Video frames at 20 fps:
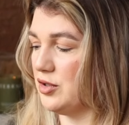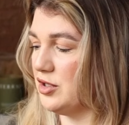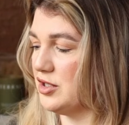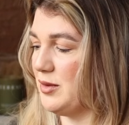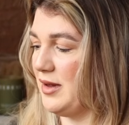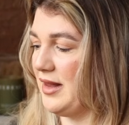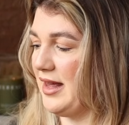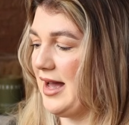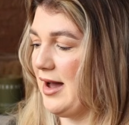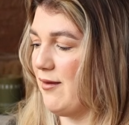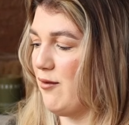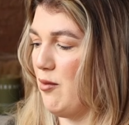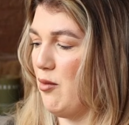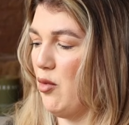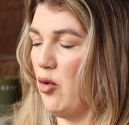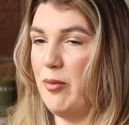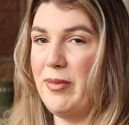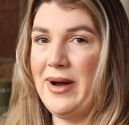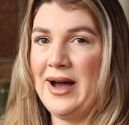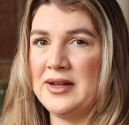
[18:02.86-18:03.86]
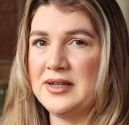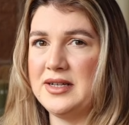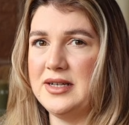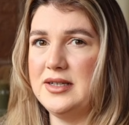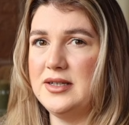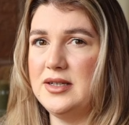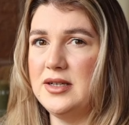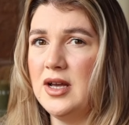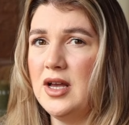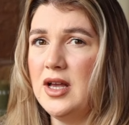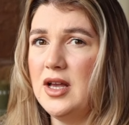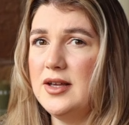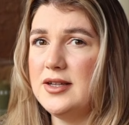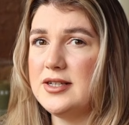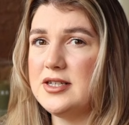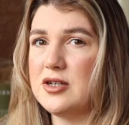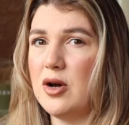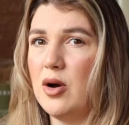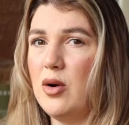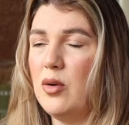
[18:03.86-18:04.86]
socks where they have a more padded
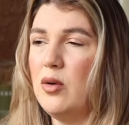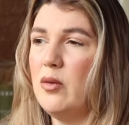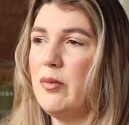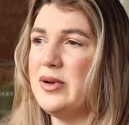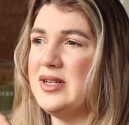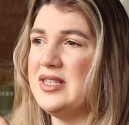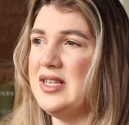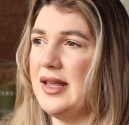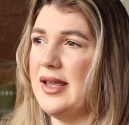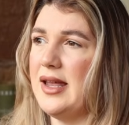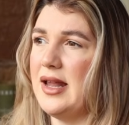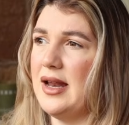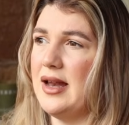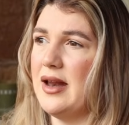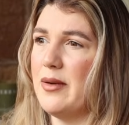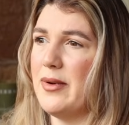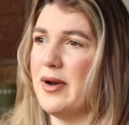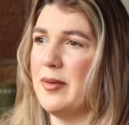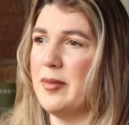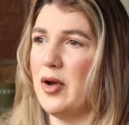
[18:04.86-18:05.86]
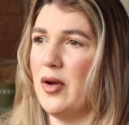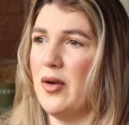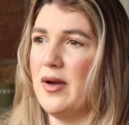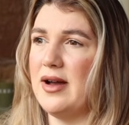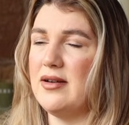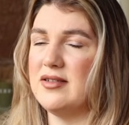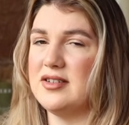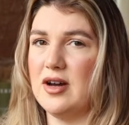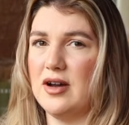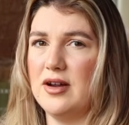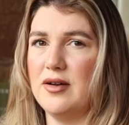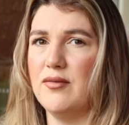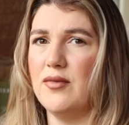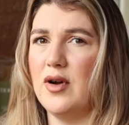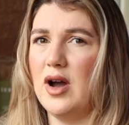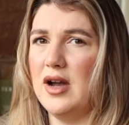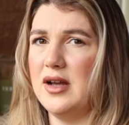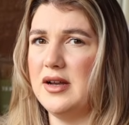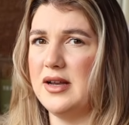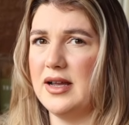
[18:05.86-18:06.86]
sole, particularly when I'm going outside and
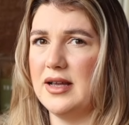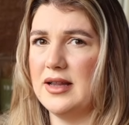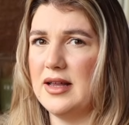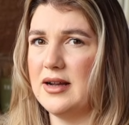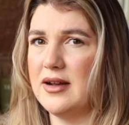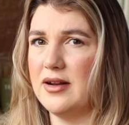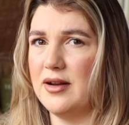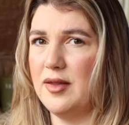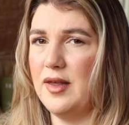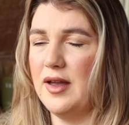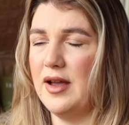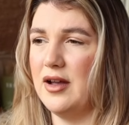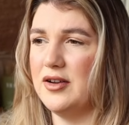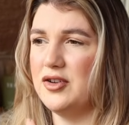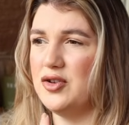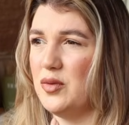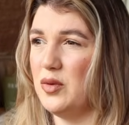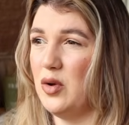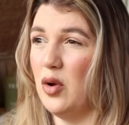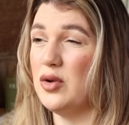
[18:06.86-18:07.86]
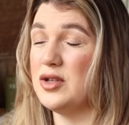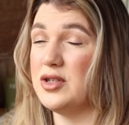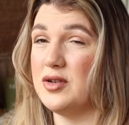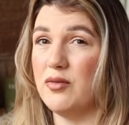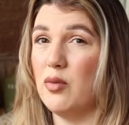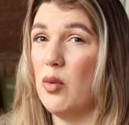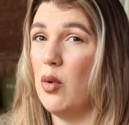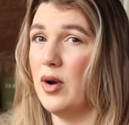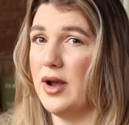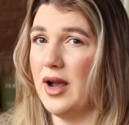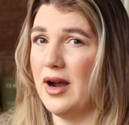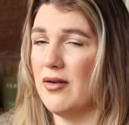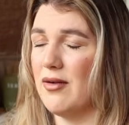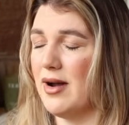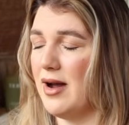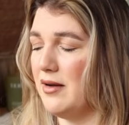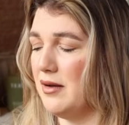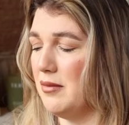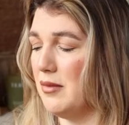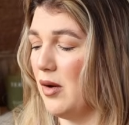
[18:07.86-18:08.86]
riding and that kind of thing. I do lots of walking
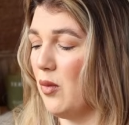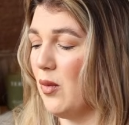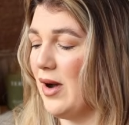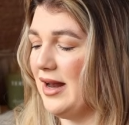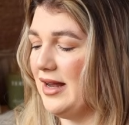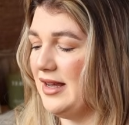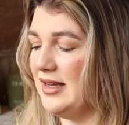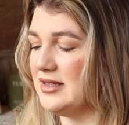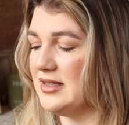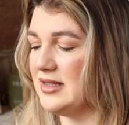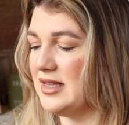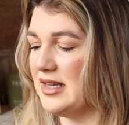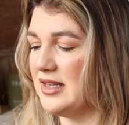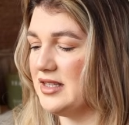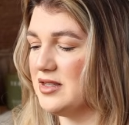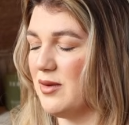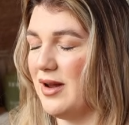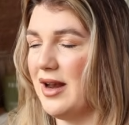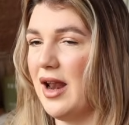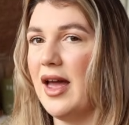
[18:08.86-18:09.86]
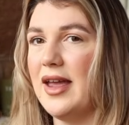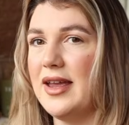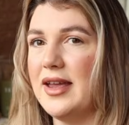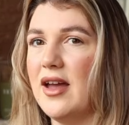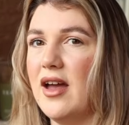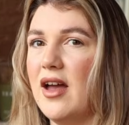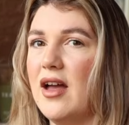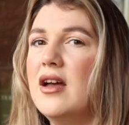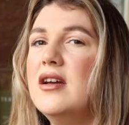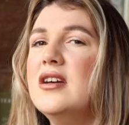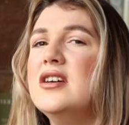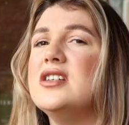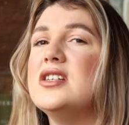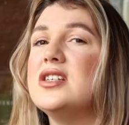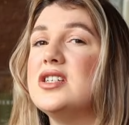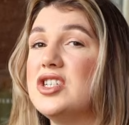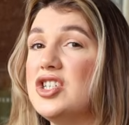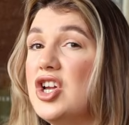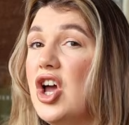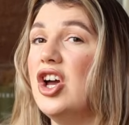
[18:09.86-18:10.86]
around in my wellies and things, so I like a
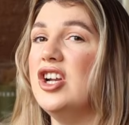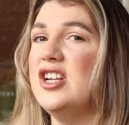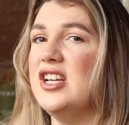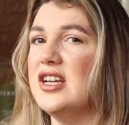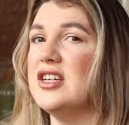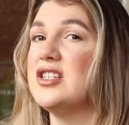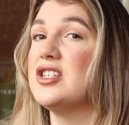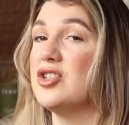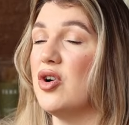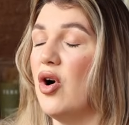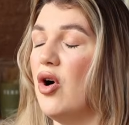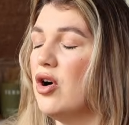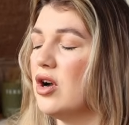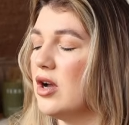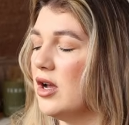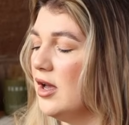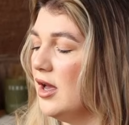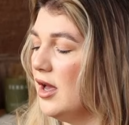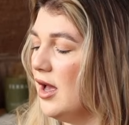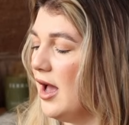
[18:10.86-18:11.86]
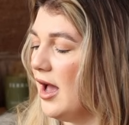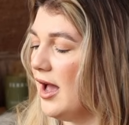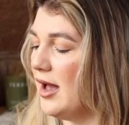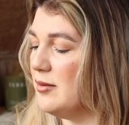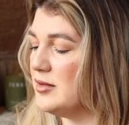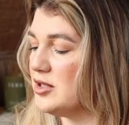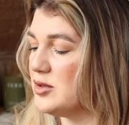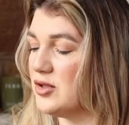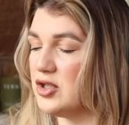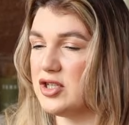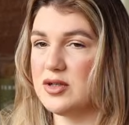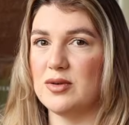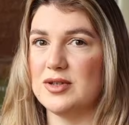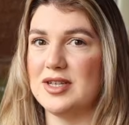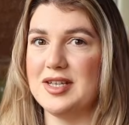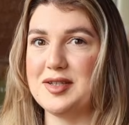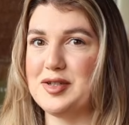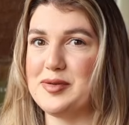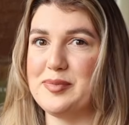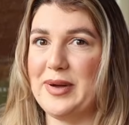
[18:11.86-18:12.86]
sturdier sock. So I just
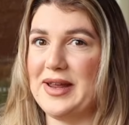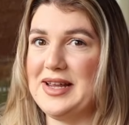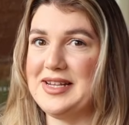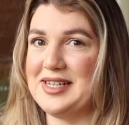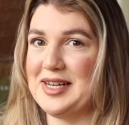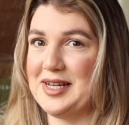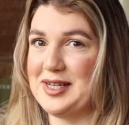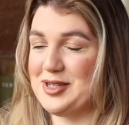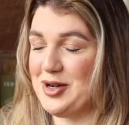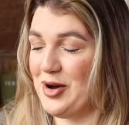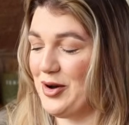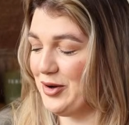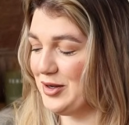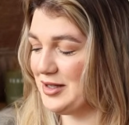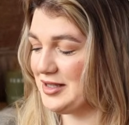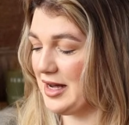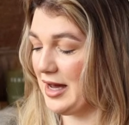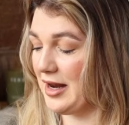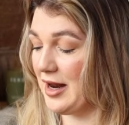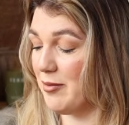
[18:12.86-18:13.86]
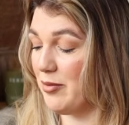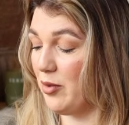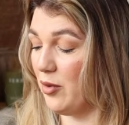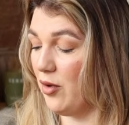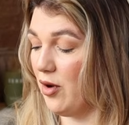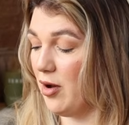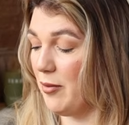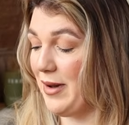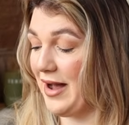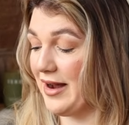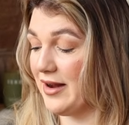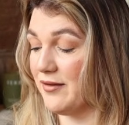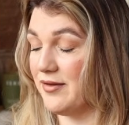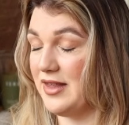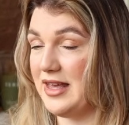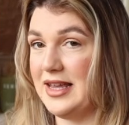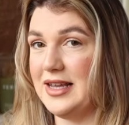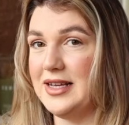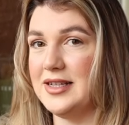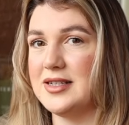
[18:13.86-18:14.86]
wanted some basic socks, and I bought a pack of
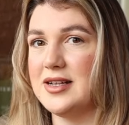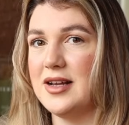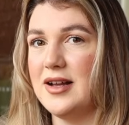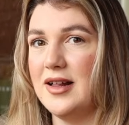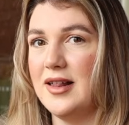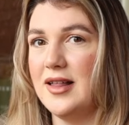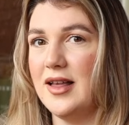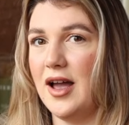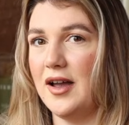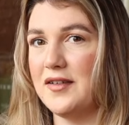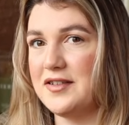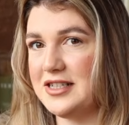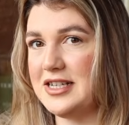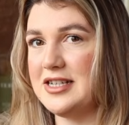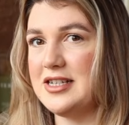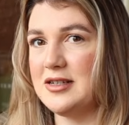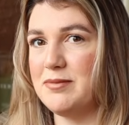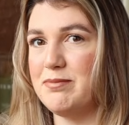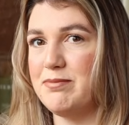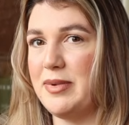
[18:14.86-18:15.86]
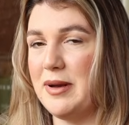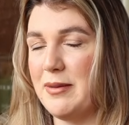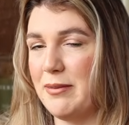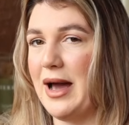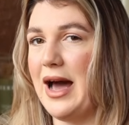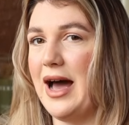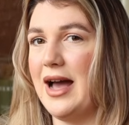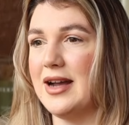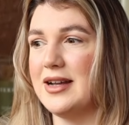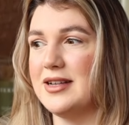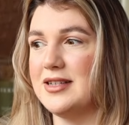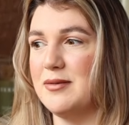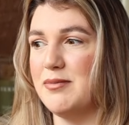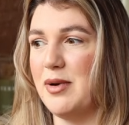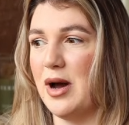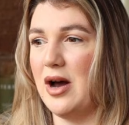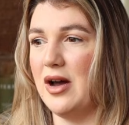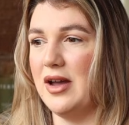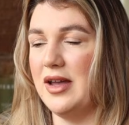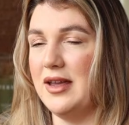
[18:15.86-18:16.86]
these. I've since been back to
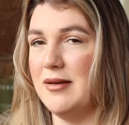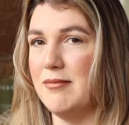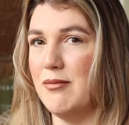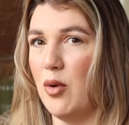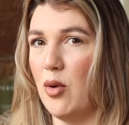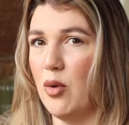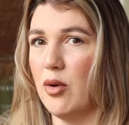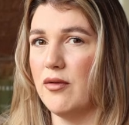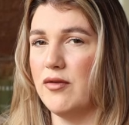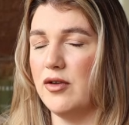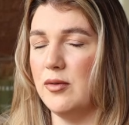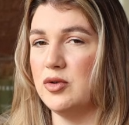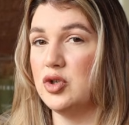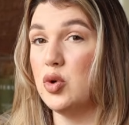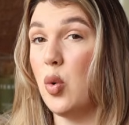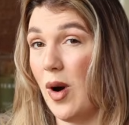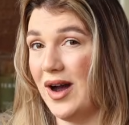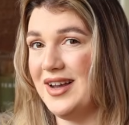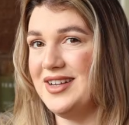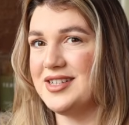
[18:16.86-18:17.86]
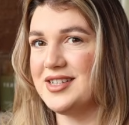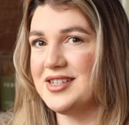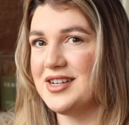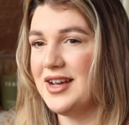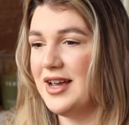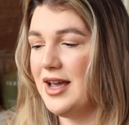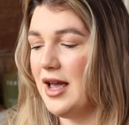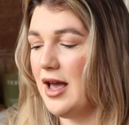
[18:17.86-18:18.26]
buy more of them twice